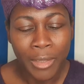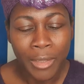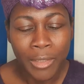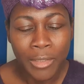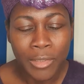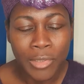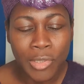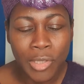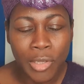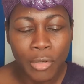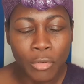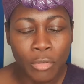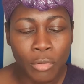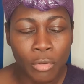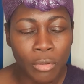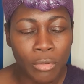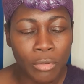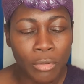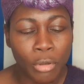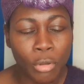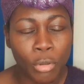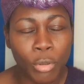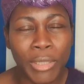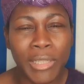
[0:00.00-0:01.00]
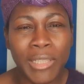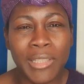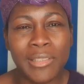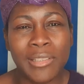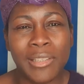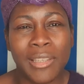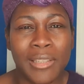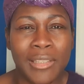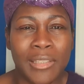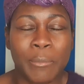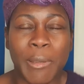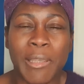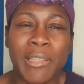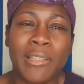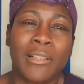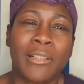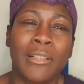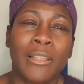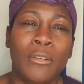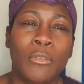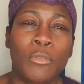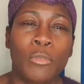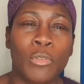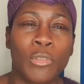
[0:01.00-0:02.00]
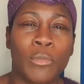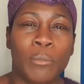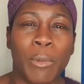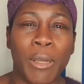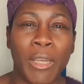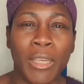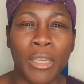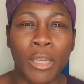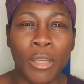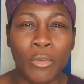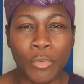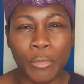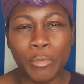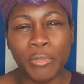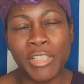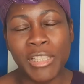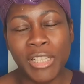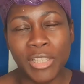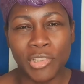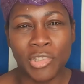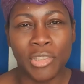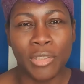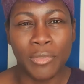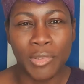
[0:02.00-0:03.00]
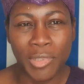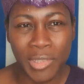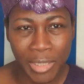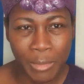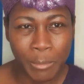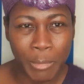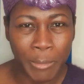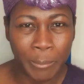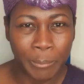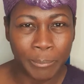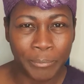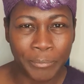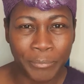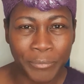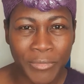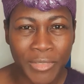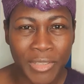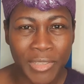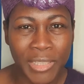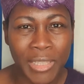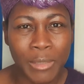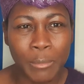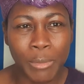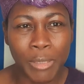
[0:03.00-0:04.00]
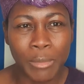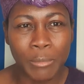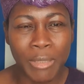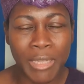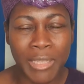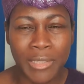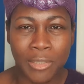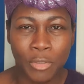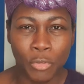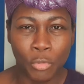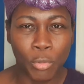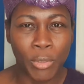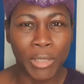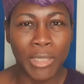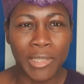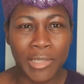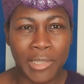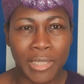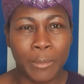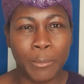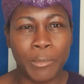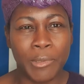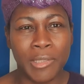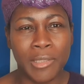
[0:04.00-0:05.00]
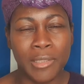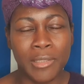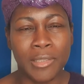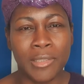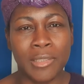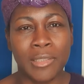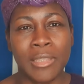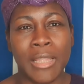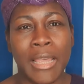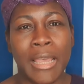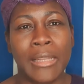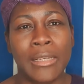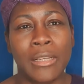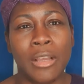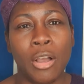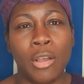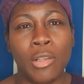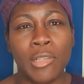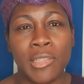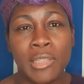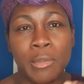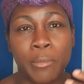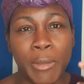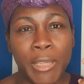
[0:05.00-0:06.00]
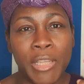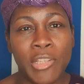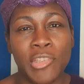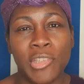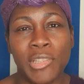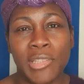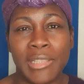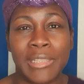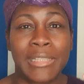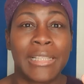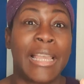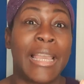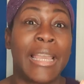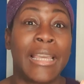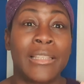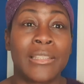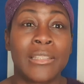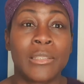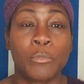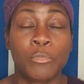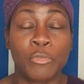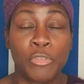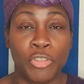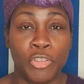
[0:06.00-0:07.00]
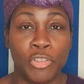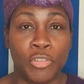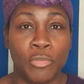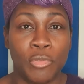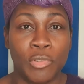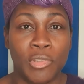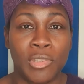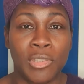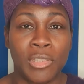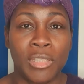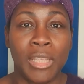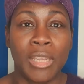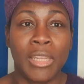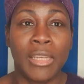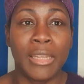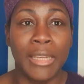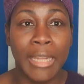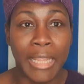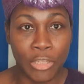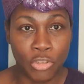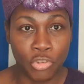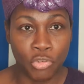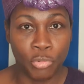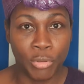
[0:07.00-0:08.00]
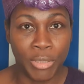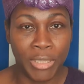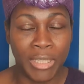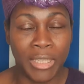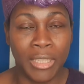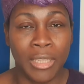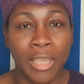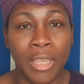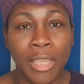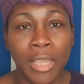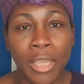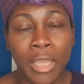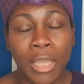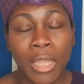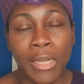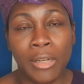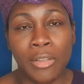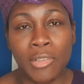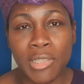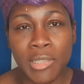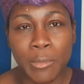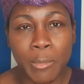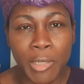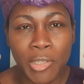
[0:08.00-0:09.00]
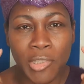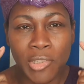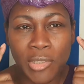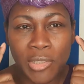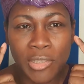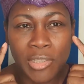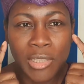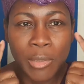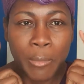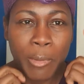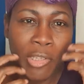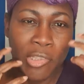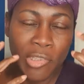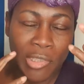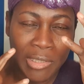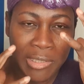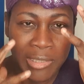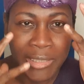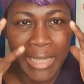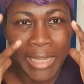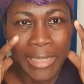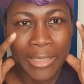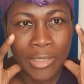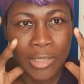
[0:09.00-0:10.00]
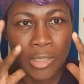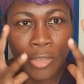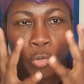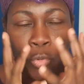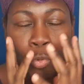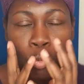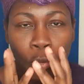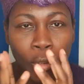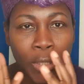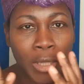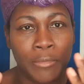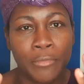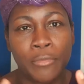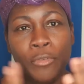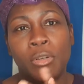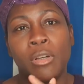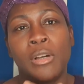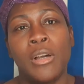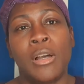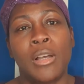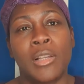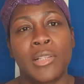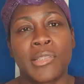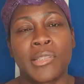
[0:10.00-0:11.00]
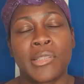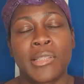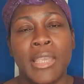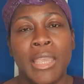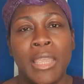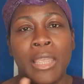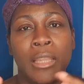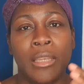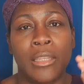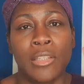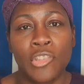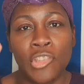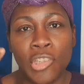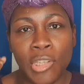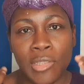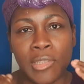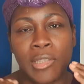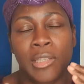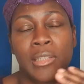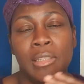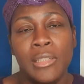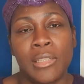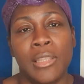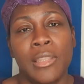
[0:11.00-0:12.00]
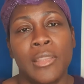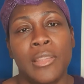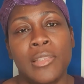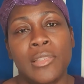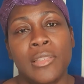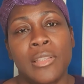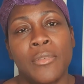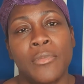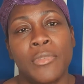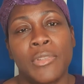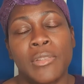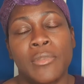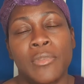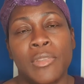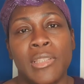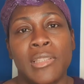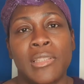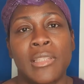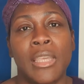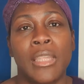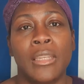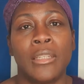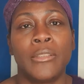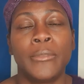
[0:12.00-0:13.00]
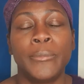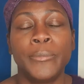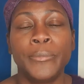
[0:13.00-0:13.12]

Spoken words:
So oily skin is basically caused by overproduction of sebum. Sebum is an oily substance that our sebaceous glands produce naturally. And our sebaceous glands are all over our skin, just underneath the surface of the skin.